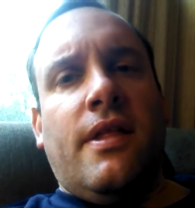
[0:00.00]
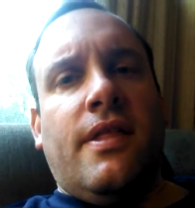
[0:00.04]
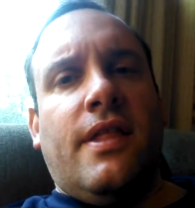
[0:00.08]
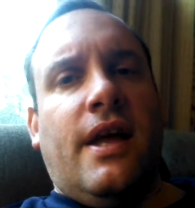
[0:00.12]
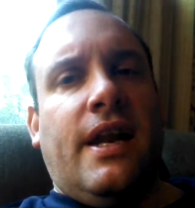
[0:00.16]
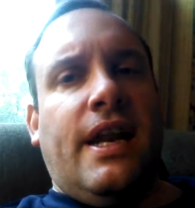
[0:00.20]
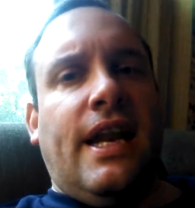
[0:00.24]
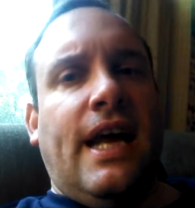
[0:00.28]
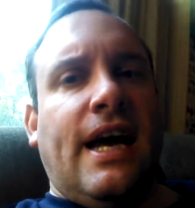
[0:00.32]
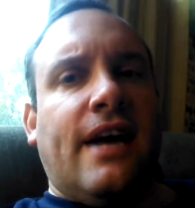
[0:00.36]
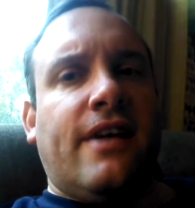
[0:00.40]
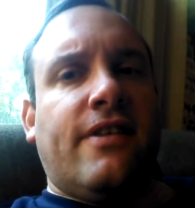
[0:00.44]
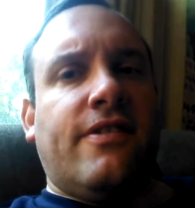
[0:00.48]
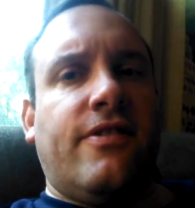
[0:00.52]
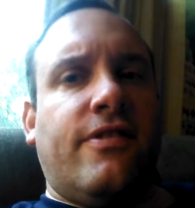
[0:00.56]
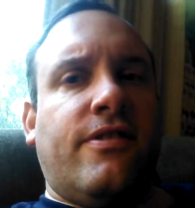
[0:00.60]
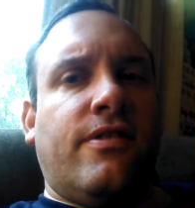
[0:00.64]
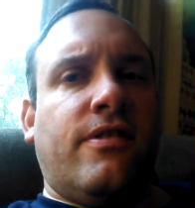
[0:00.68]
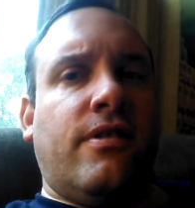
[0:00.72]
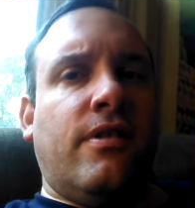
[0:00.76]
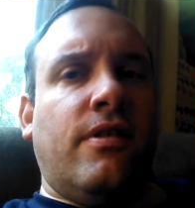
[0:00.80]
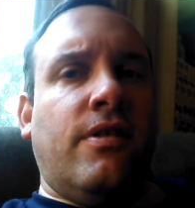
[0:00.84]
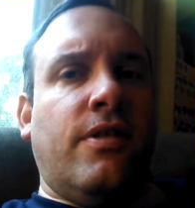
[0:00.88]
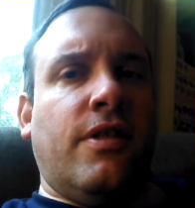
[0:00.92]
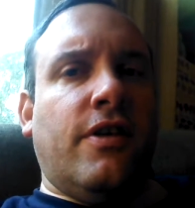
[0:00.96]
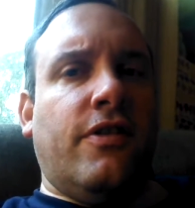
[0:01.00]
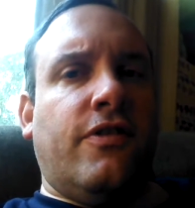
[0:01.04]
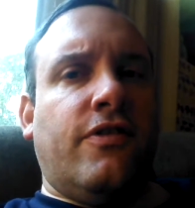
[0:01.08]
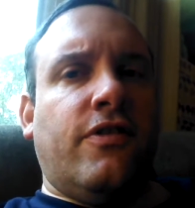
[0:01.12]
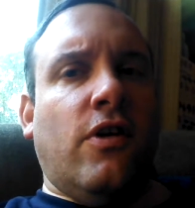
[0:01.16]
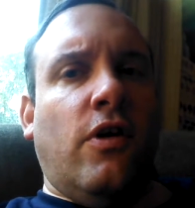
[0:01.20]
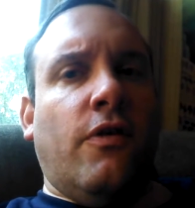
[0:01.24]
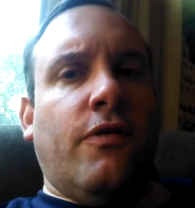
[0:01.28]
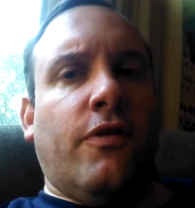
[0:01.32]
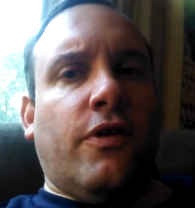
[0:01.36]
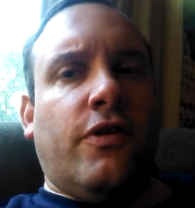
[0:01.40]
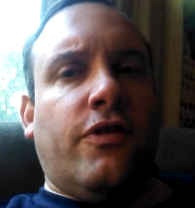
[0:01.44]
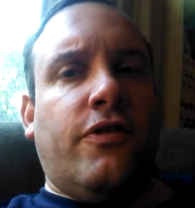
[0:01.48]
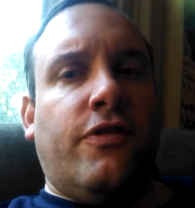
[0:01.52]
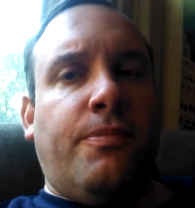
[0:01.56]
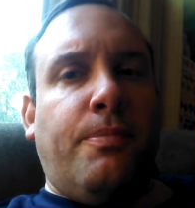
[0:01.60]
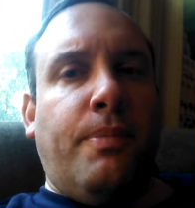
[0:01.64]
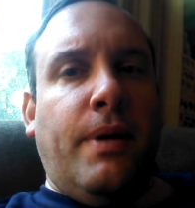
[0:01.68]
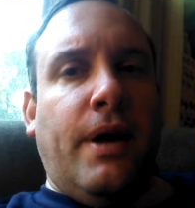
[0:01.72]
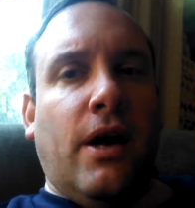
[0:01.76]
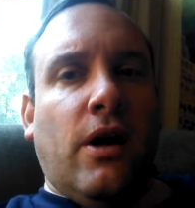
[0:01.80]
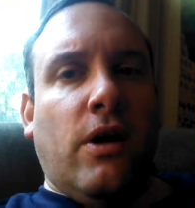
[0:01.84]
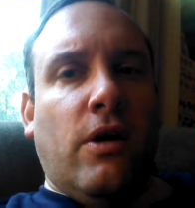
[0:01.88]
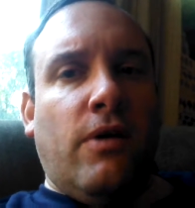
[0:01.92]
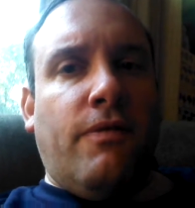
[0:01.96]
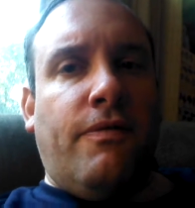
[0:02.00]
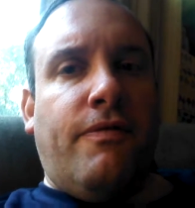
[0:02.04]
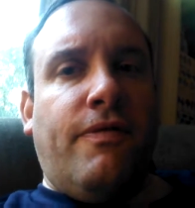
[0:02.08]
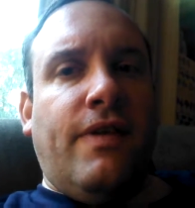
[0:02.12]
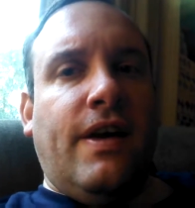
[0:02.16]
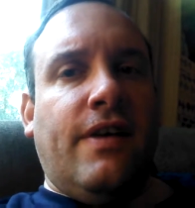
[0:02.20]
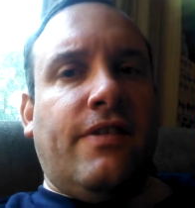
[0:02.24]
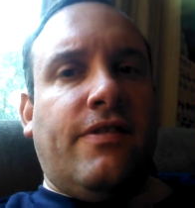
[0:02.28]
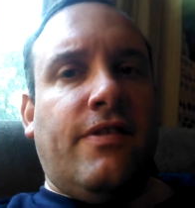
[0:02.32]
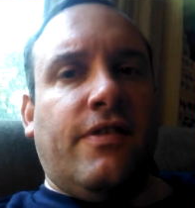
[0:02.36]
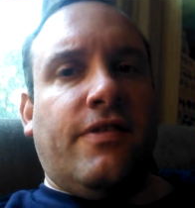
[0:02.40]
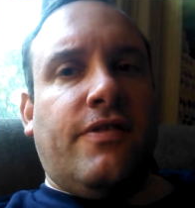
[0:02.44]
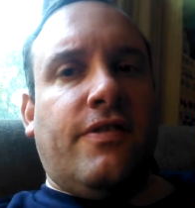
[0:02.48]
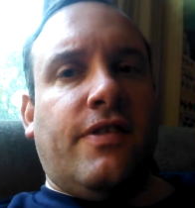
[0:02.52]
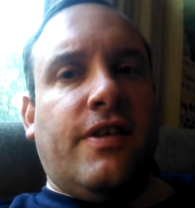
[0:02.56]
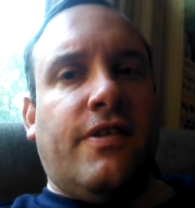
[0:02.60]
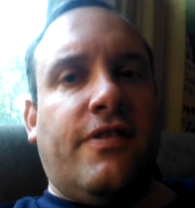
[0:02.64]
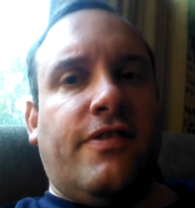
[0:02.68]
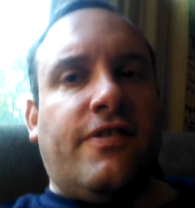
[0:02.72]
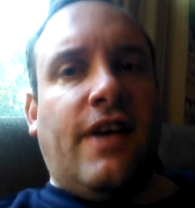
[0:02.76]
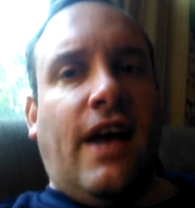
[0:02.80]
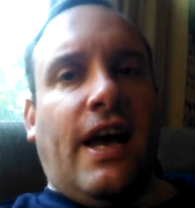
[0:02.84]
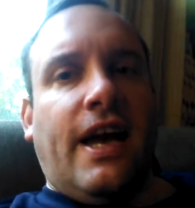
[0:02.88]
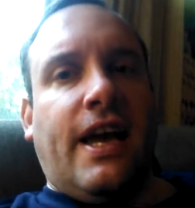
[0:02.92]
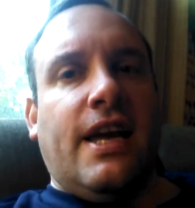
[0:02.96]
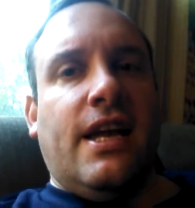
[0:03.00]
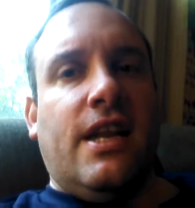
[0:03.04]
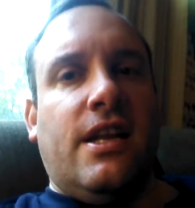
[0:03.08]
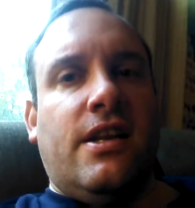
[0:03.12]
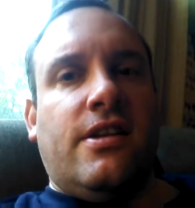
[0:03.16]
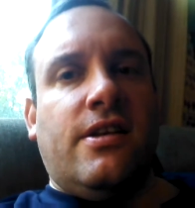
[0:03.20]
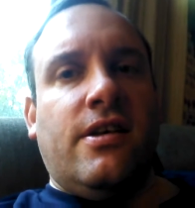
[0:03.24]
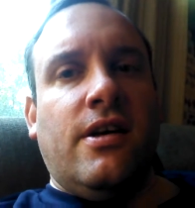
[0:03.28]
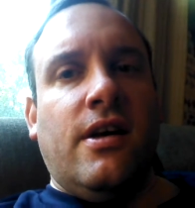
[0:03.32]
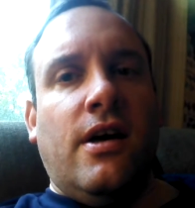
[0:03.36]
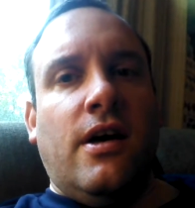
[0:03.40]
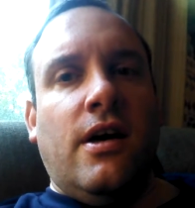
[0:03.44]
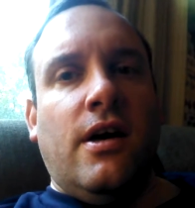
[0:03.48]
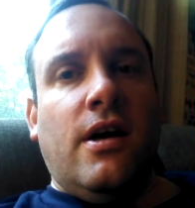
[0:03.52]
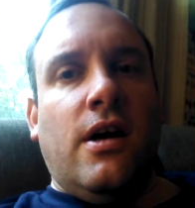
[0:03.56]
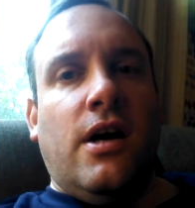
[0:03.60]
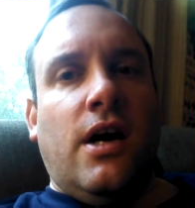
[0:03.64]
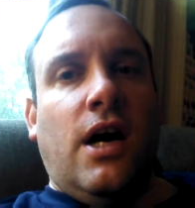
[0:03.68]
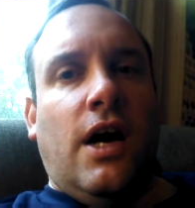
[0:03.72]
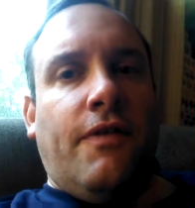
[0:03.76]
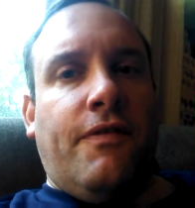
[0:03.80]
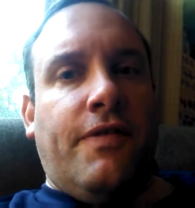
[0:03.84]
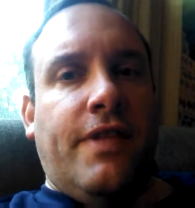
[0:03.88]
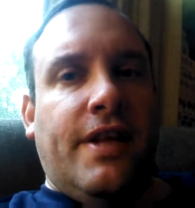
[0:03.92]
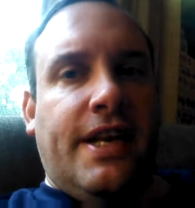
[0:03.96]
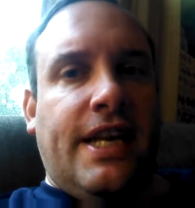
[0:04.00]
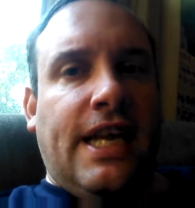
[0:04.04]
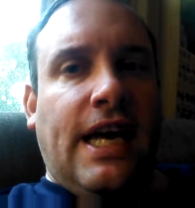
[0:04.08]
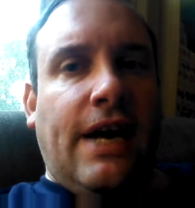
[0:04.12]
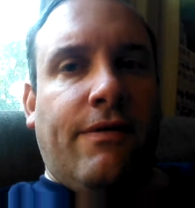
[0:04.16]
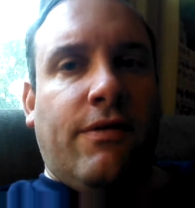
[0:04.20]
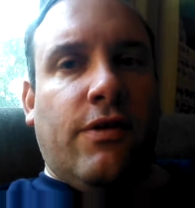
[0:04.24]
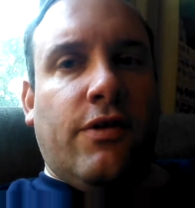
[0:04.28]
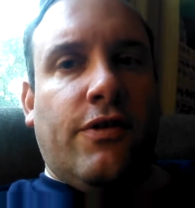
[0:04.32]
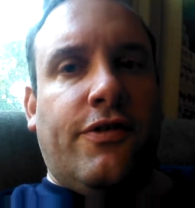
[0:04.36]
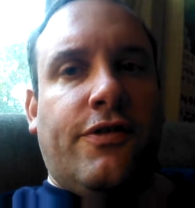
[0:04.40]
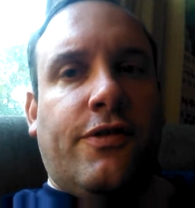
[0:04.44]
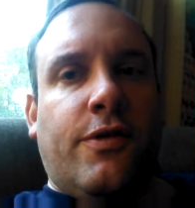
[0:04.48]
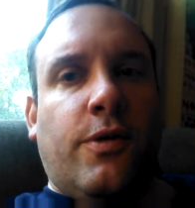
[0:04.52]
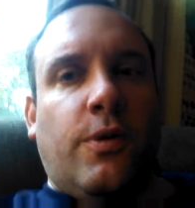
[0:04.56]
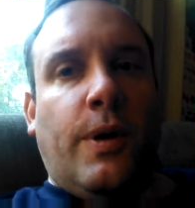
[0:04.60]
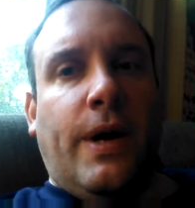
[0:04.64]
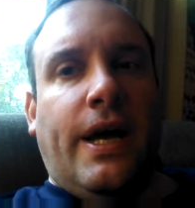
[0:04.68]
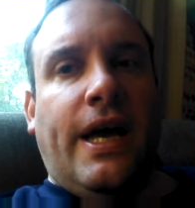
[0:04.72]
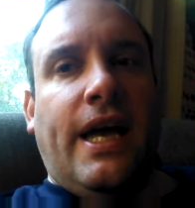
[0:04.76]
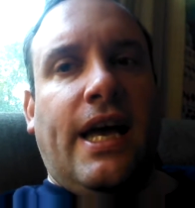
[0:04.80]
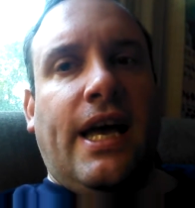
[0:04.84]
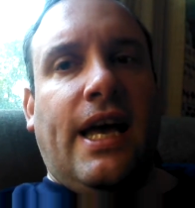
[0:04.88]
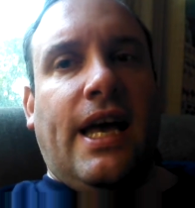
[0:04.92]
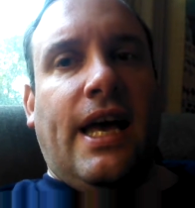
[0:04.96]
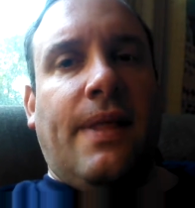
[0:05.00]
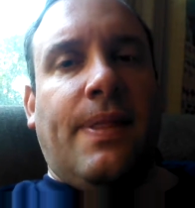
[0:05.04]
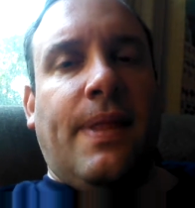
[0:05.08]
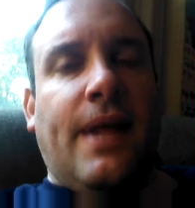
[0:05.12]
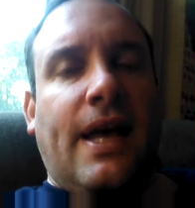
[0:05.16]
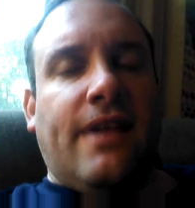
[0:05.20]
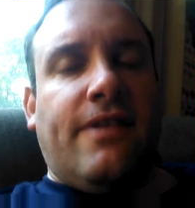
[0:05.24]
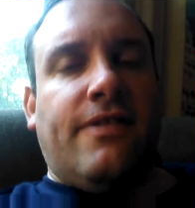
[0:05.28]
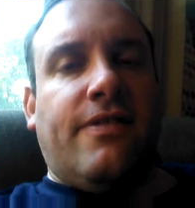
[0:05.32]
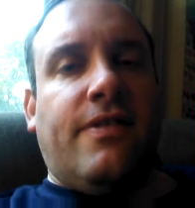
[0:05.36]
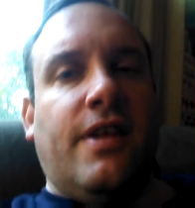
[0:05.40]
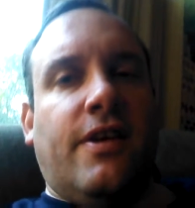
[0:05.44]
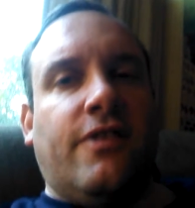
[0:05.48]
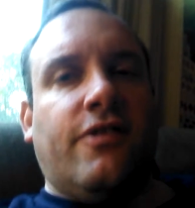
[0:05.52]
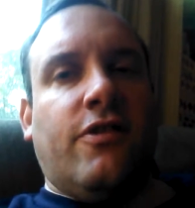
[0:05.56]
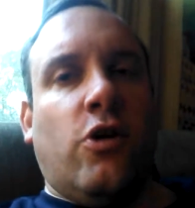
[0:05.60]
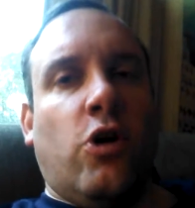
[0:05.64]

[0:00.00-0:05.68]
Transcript: The Silver Spear faces the second of the Devil's Three, and that's this